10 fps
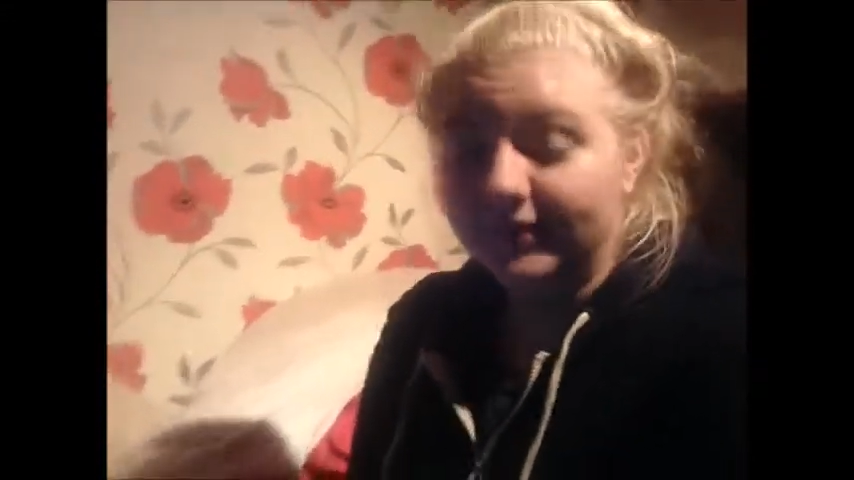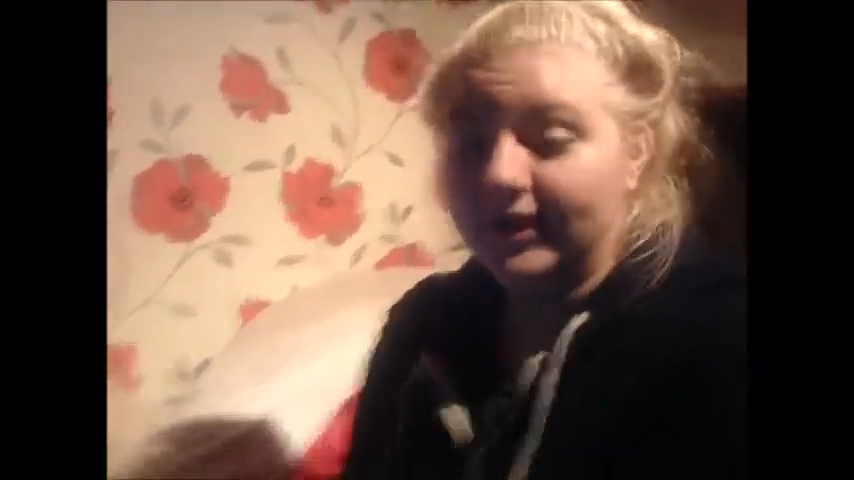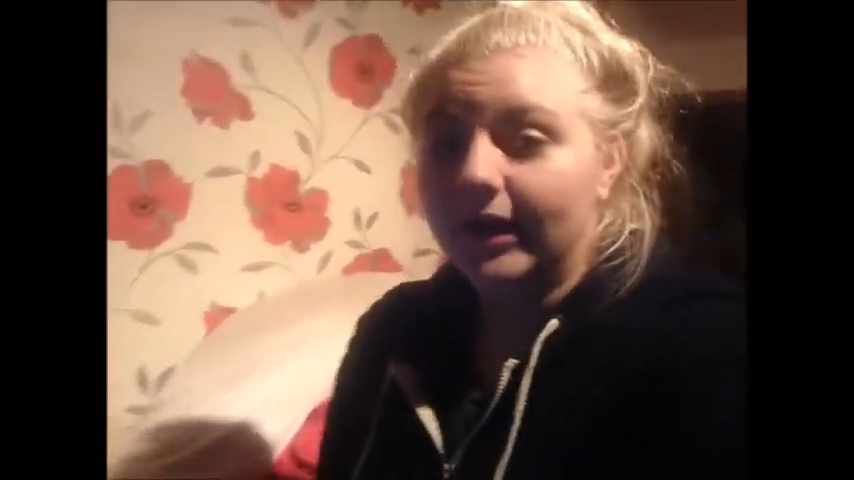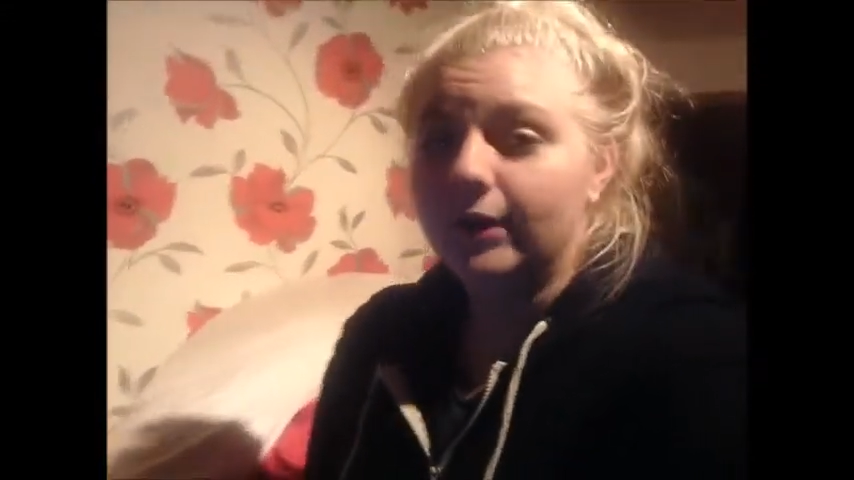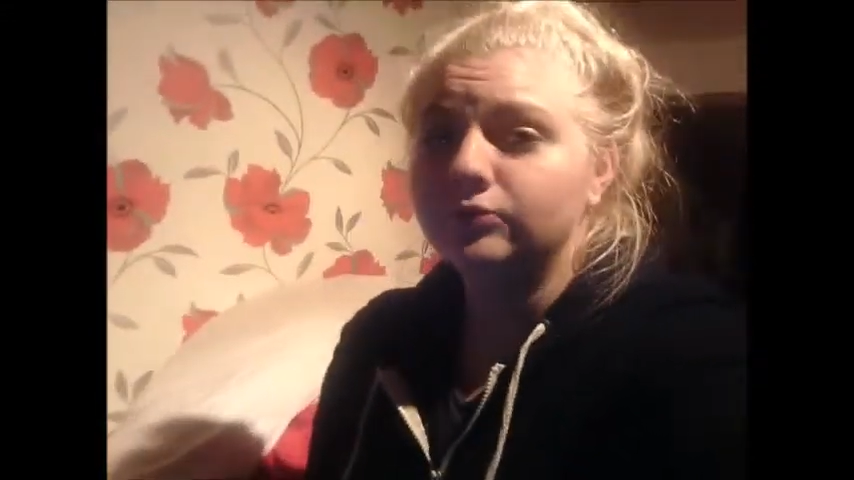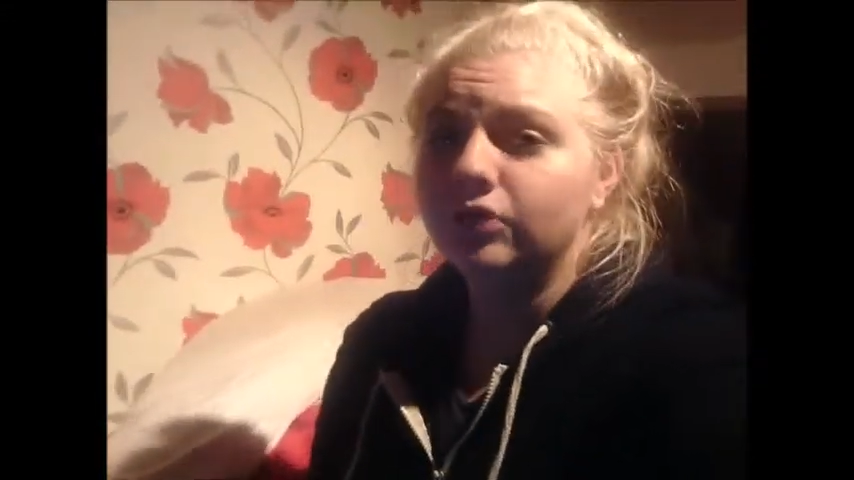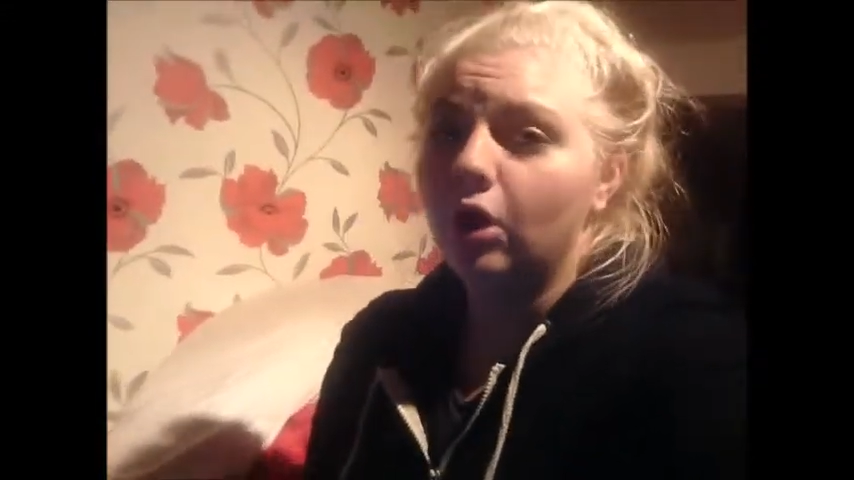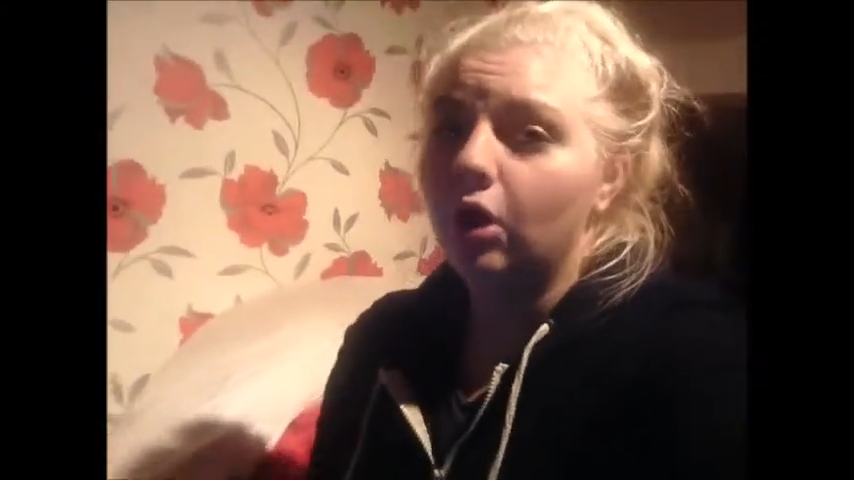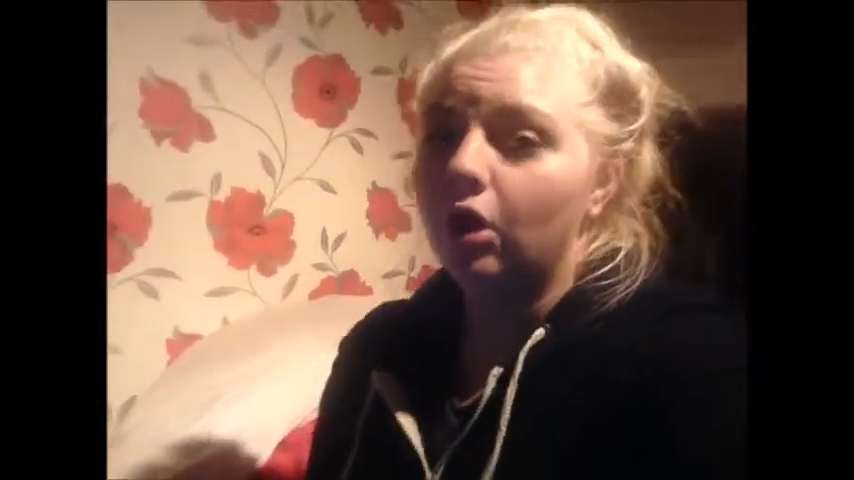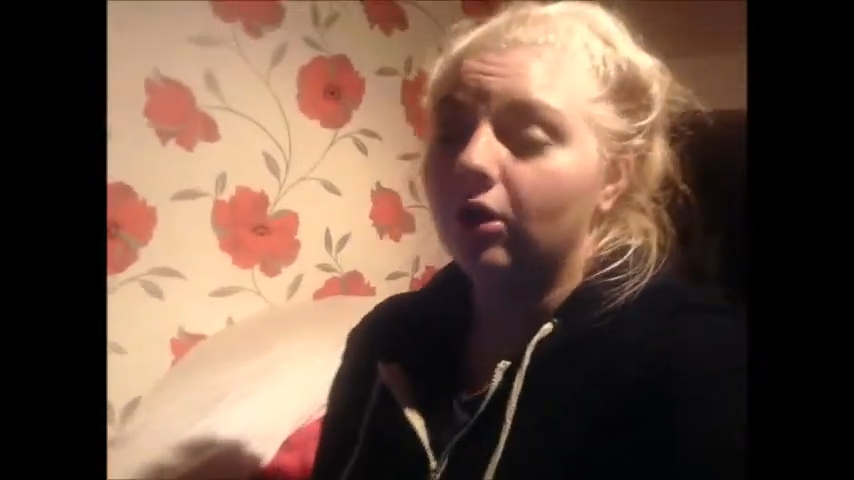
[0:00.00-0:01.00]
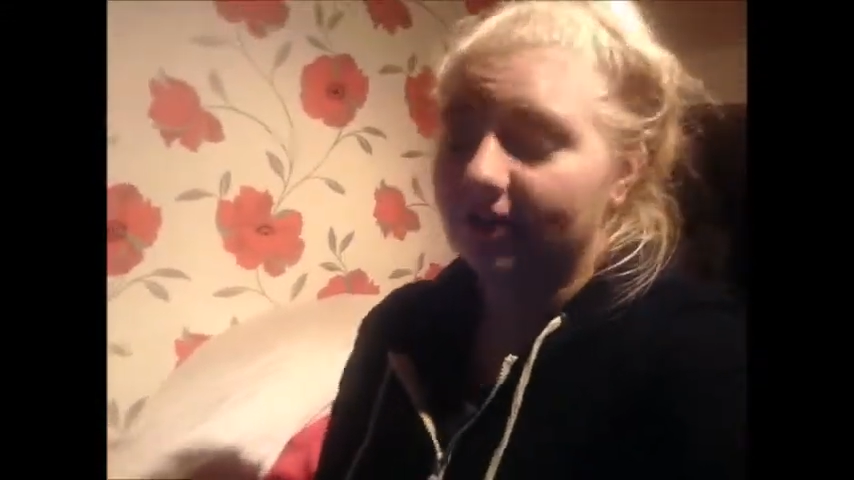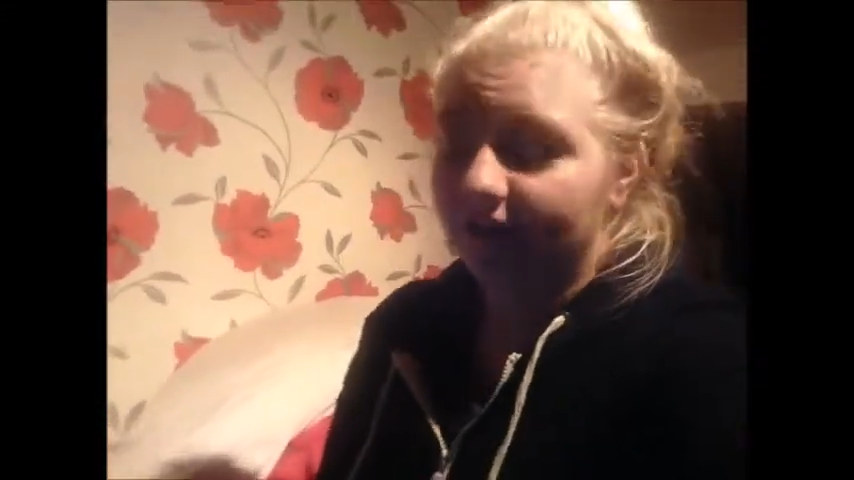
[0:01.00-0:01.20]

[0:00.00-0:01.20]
videos or on